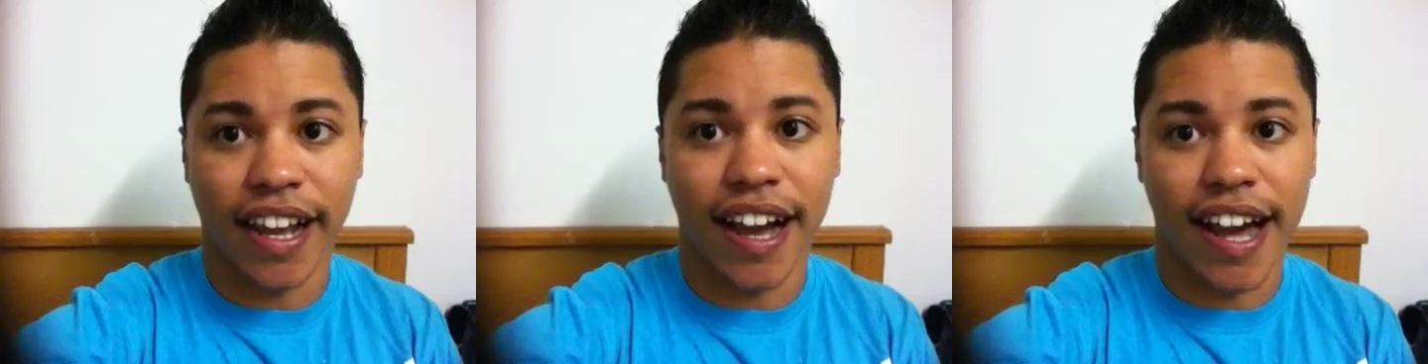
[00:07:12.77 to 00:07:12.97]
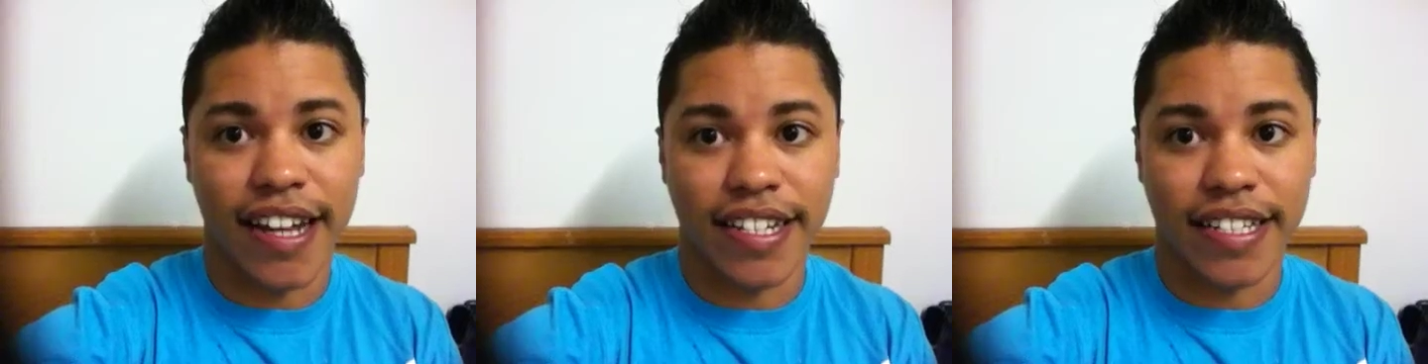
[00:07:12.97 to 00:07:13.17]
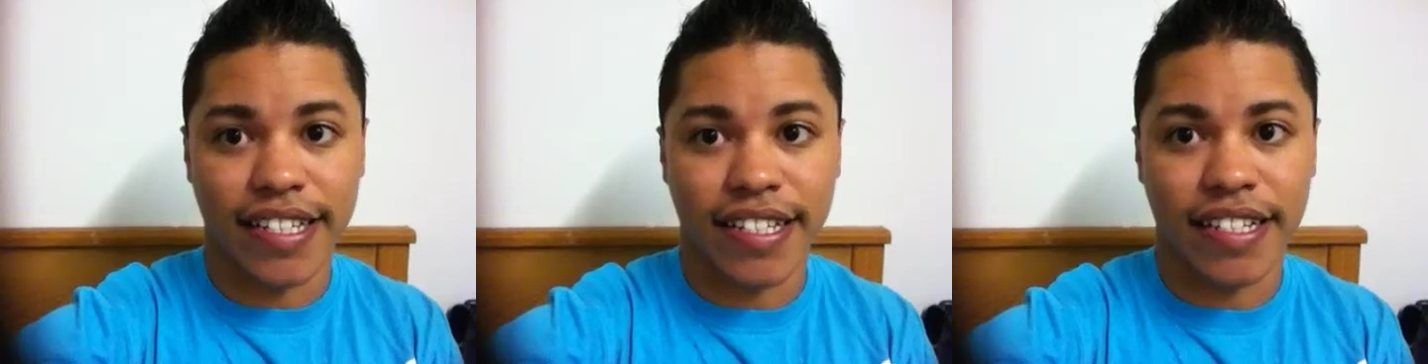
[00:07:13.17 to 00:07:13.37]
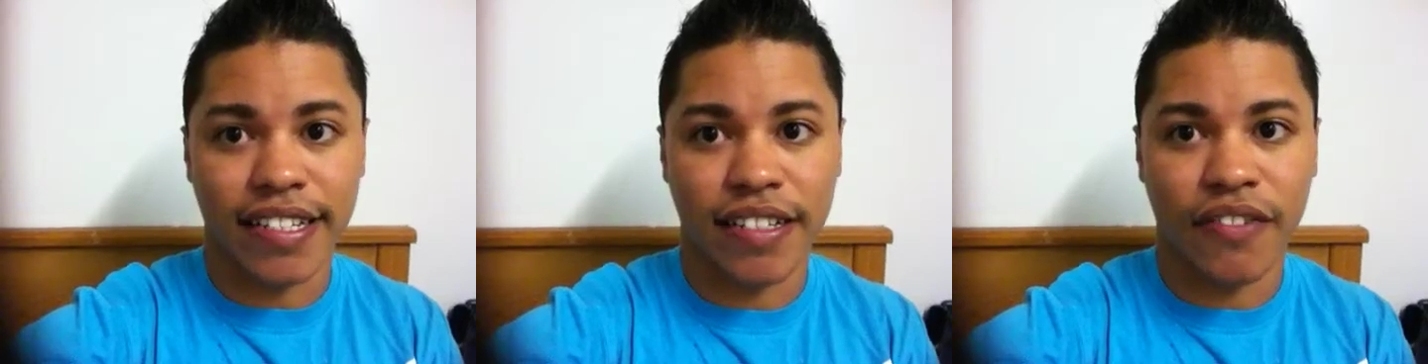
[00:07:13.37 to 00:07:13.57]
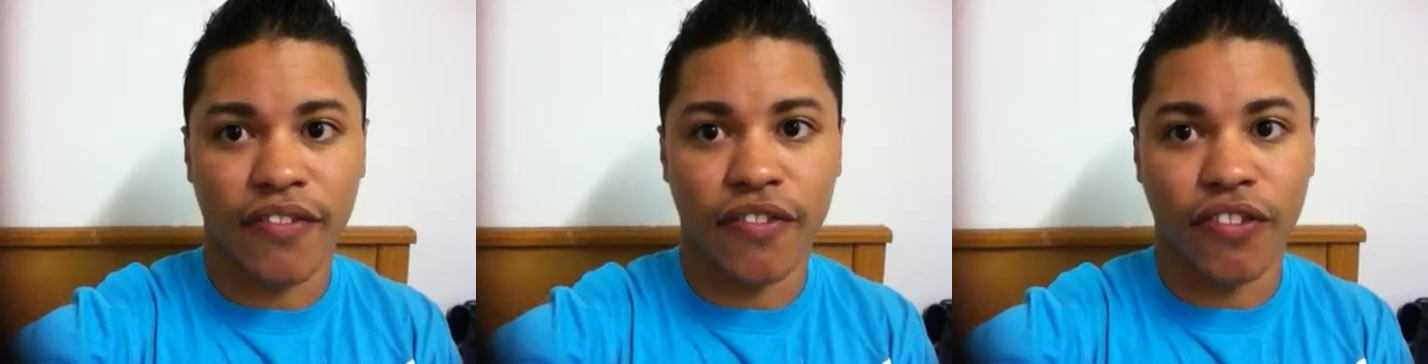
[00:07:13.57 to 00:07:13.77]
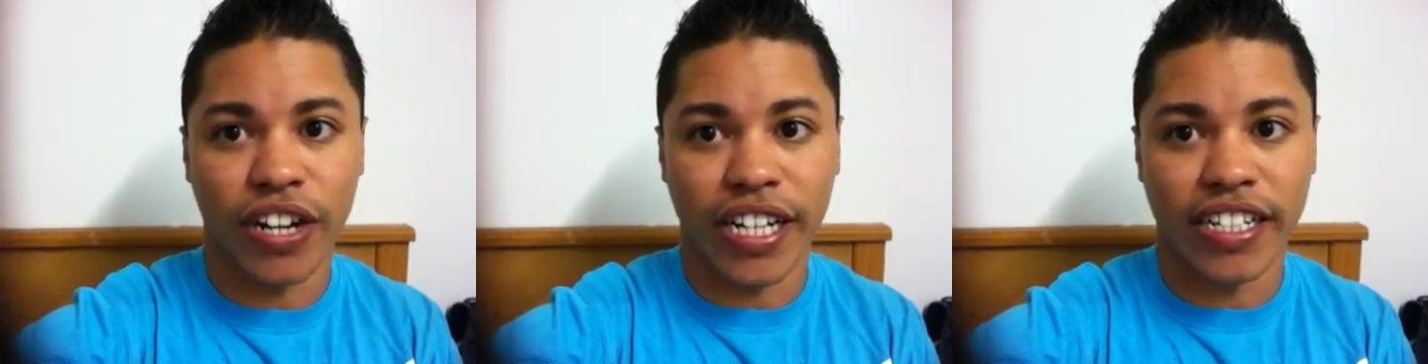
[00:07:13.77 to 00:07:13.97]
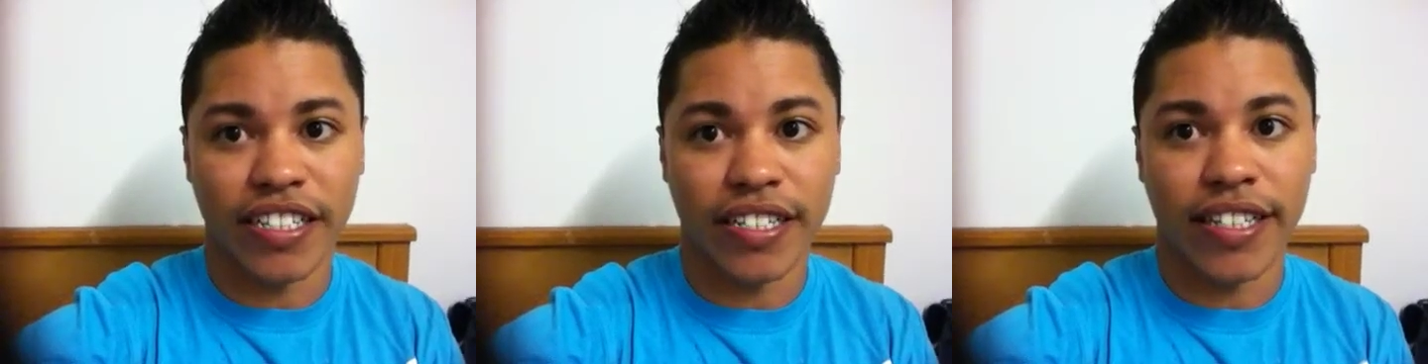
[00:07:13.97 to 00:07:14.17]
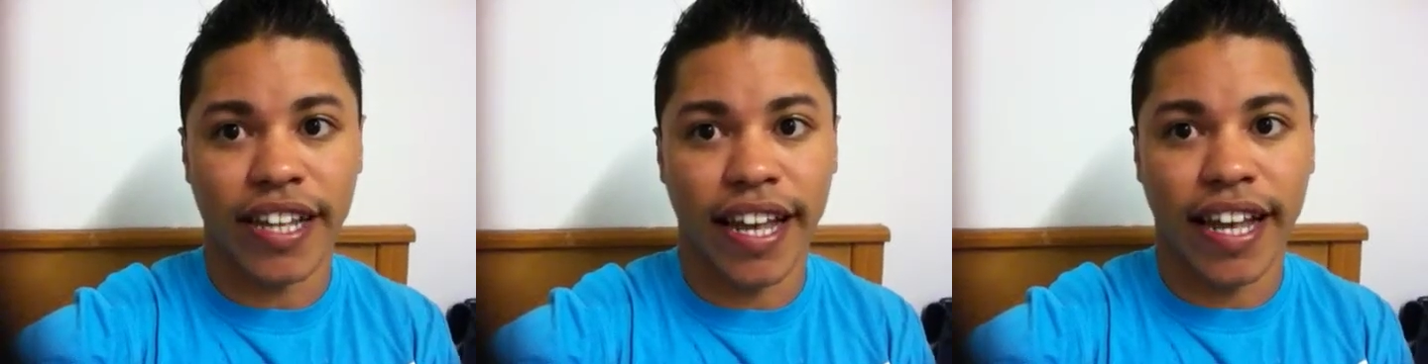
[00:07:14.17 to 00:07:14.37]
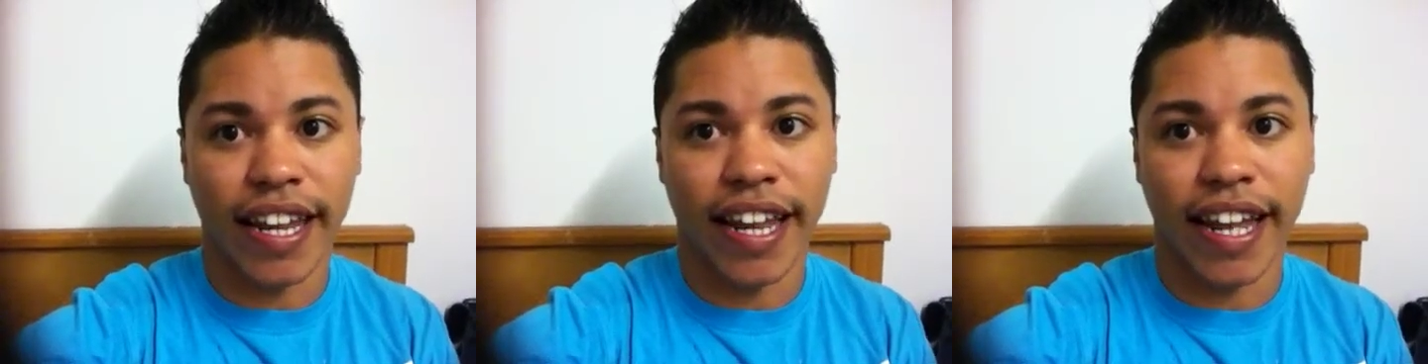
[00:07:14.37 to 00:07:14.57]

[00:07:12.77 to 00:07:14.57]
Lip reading: goddesses for each thing.